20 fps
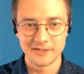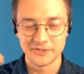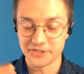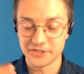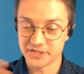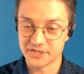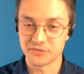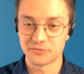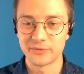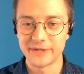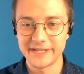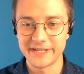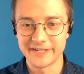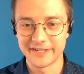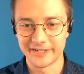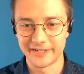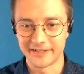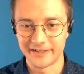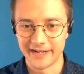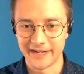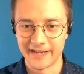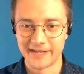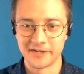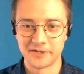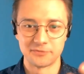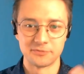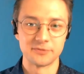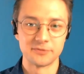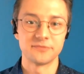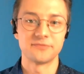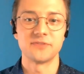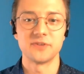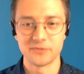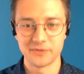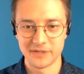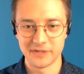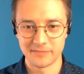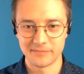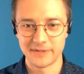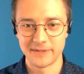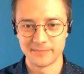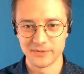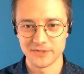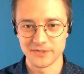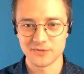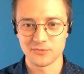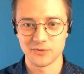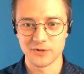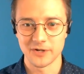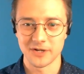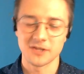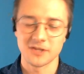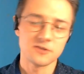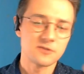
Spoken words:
just a reader and you're reviewing people's work,